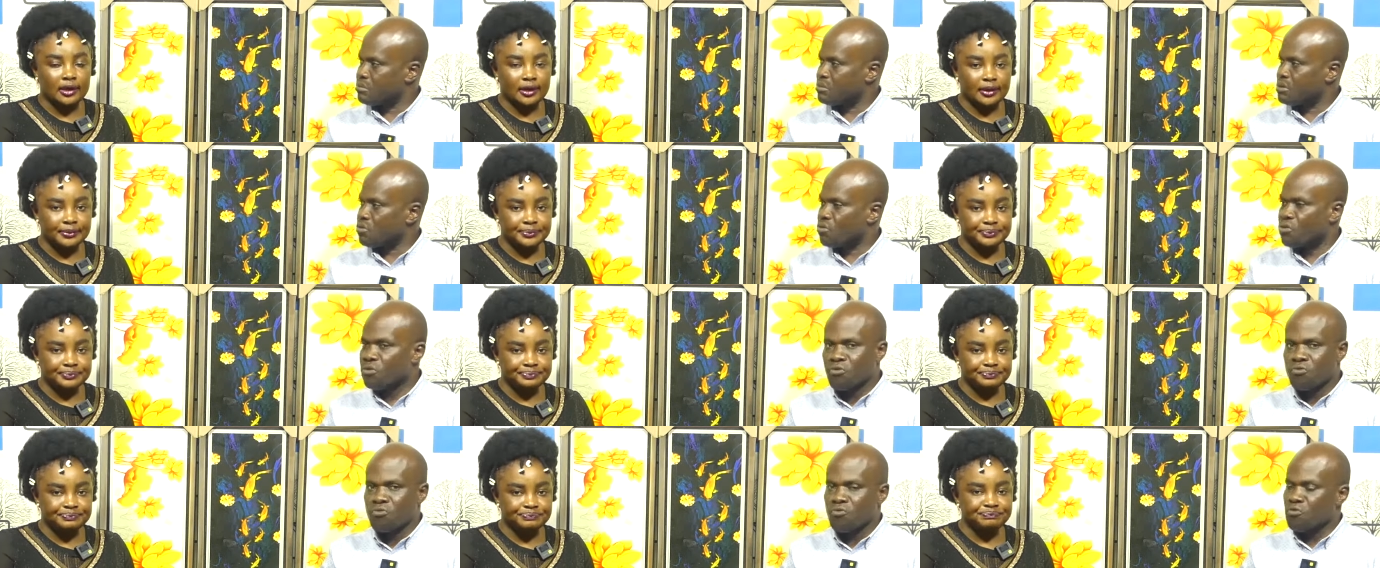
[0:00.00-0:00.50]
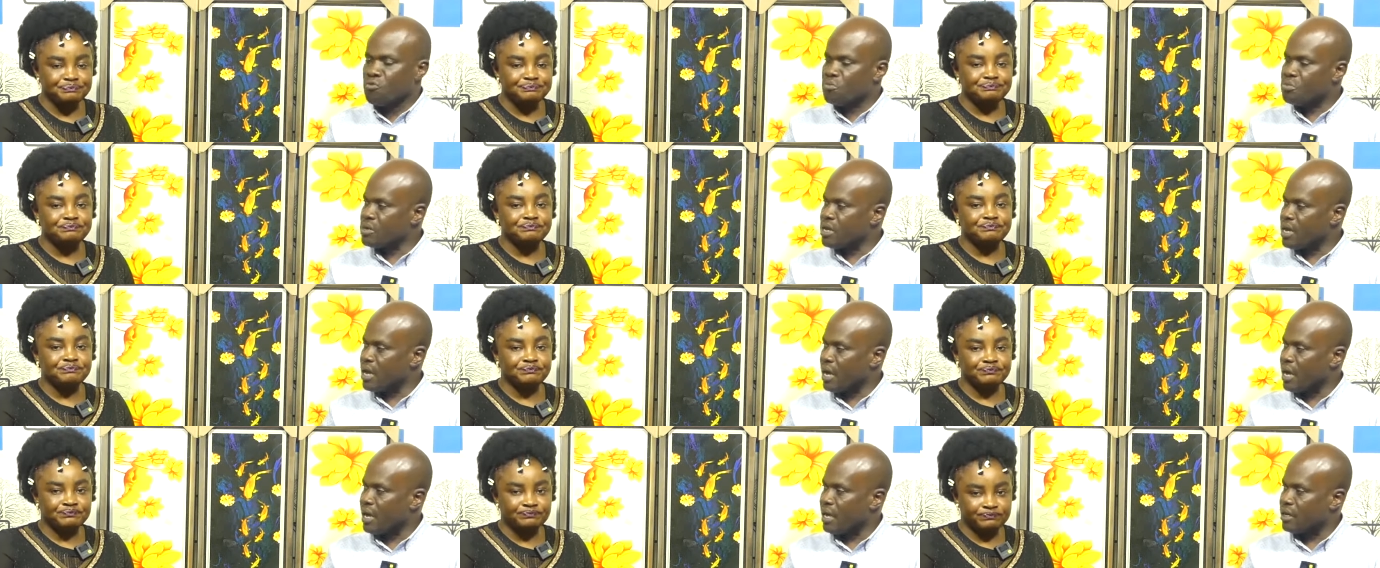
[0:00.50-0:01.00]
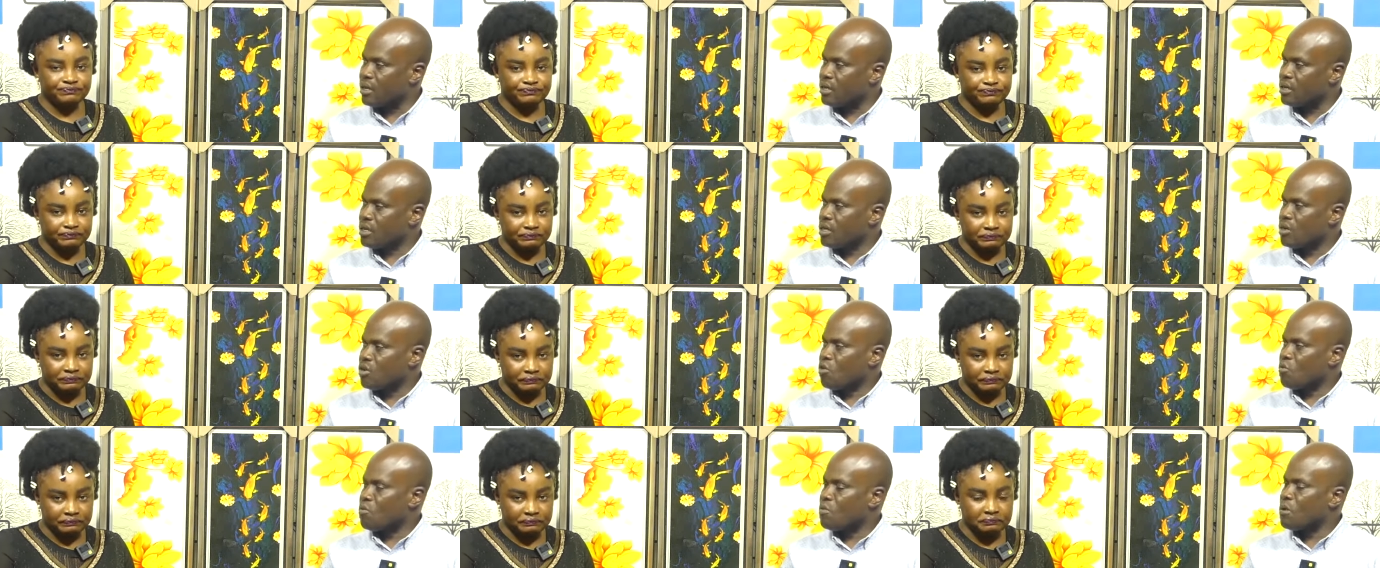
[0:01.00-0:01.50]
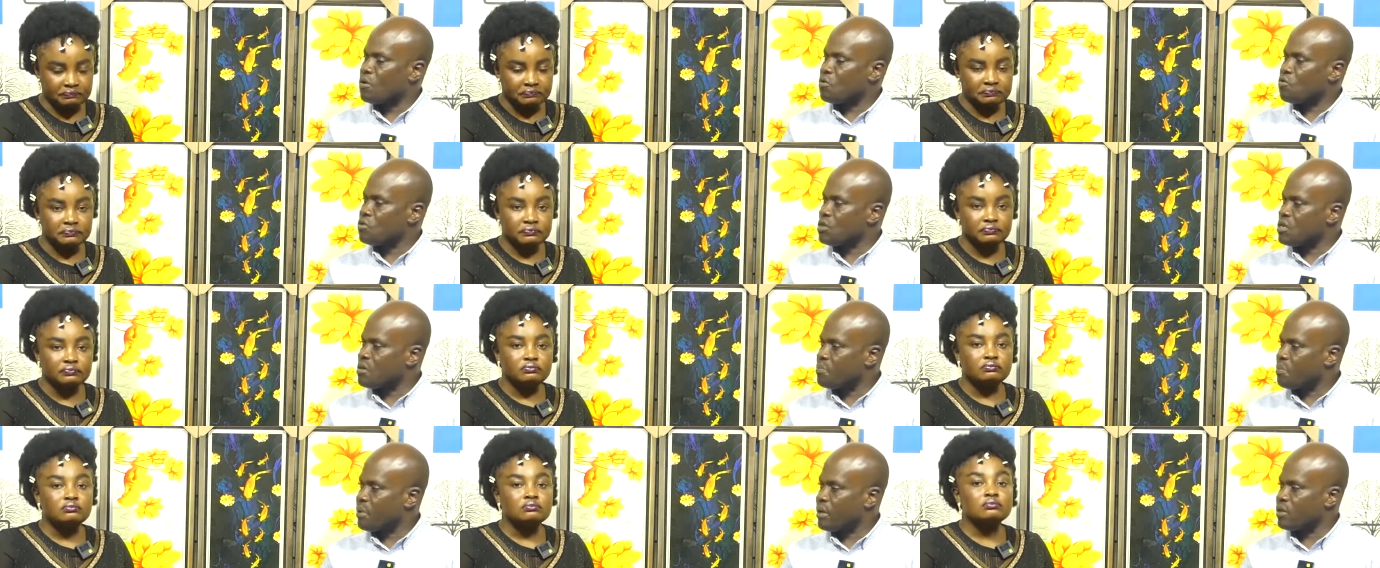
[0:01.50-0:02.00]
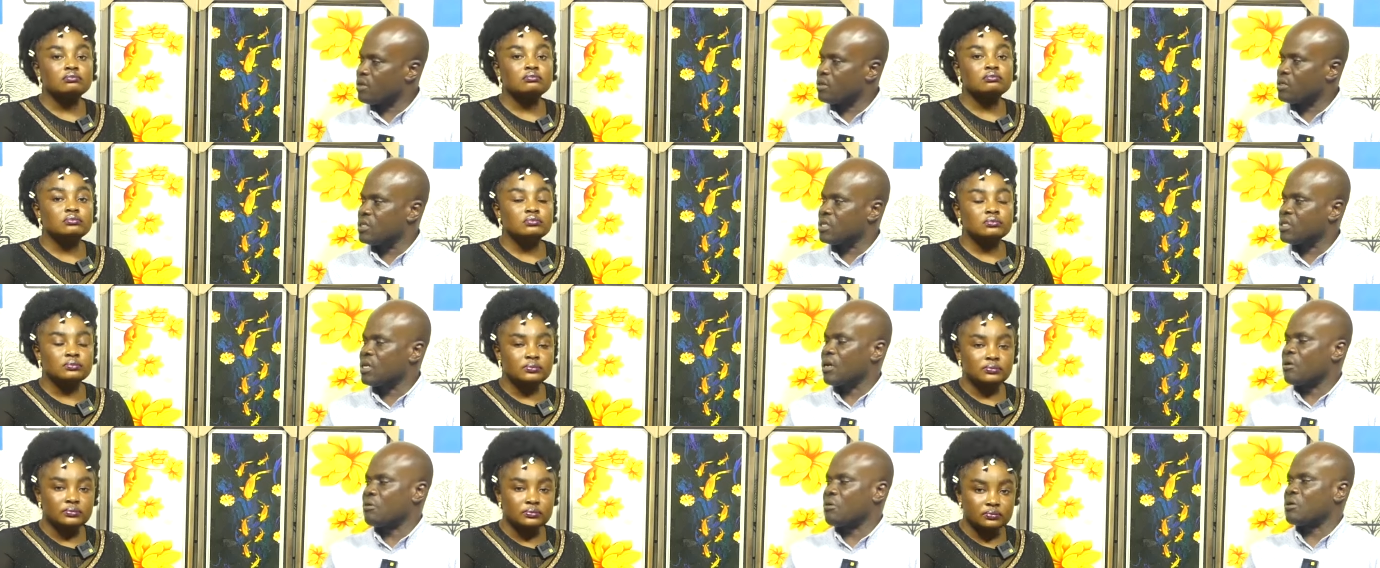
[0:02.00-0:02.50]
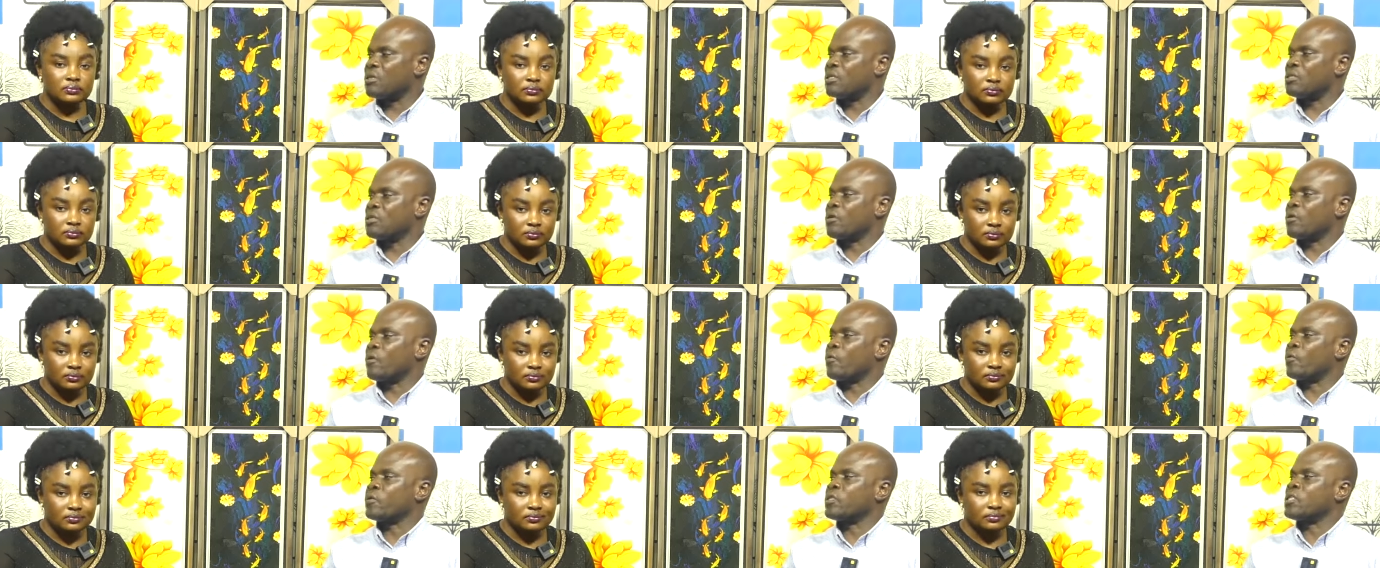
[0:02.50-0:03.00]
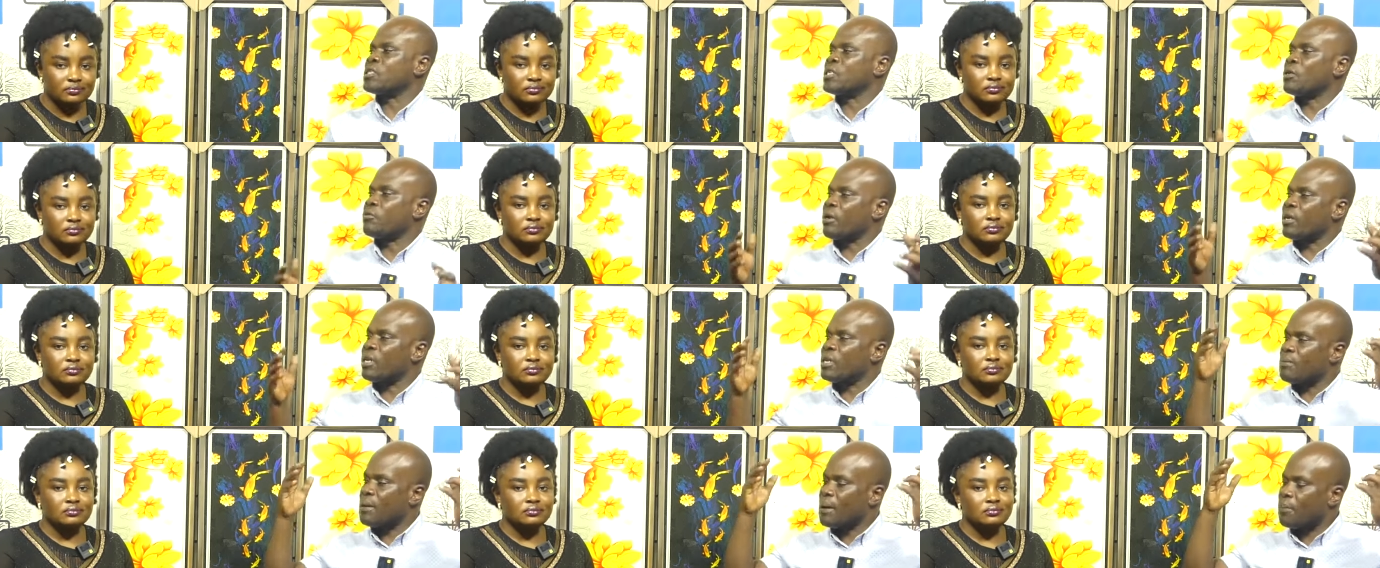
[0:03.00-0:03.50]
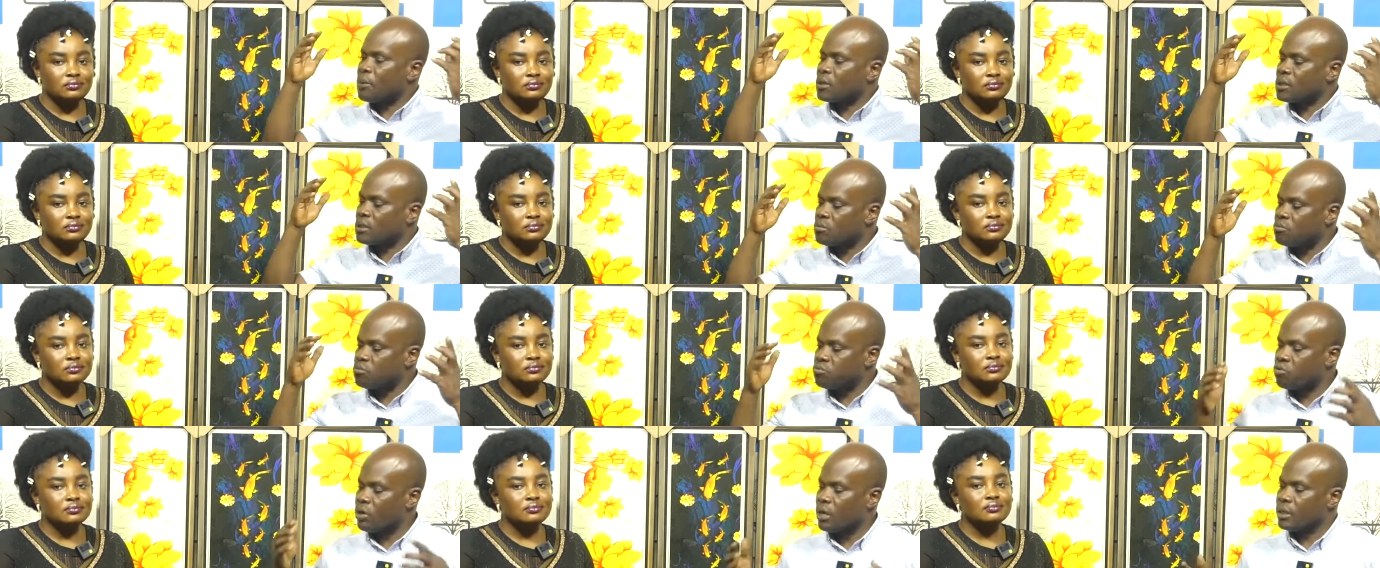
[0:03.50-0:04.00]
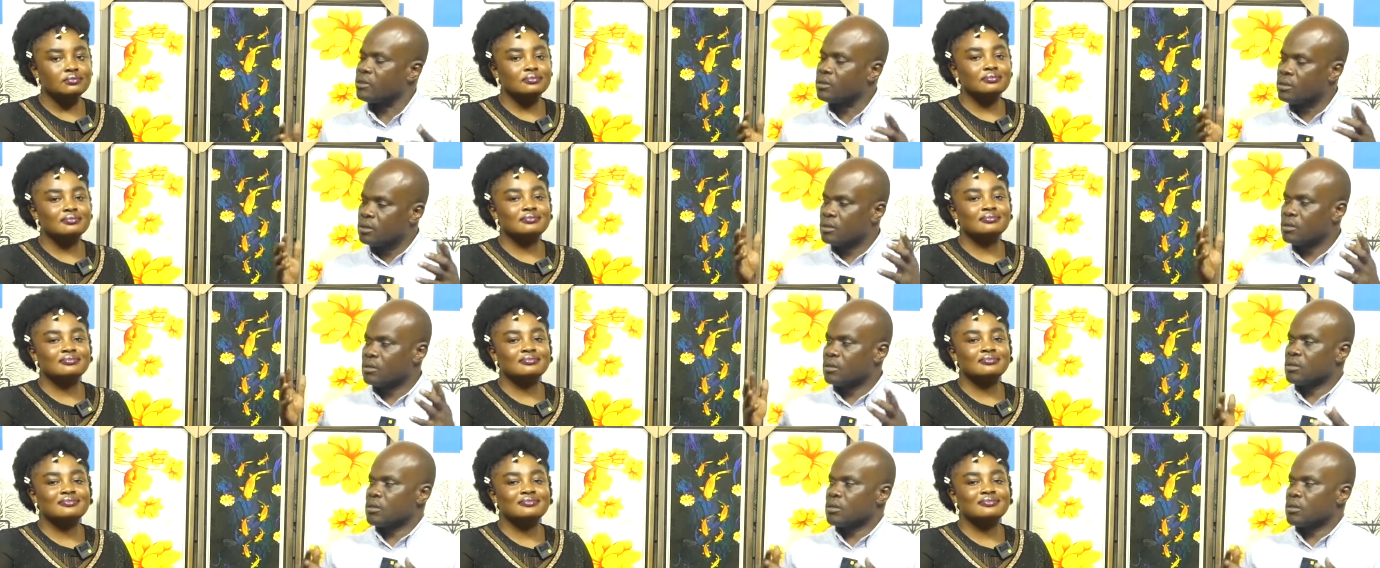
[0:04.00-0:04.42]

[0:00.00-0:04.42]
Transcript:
Speaker 1: and good could be a woman couldn't pan a dear, what is a rather by passing boy?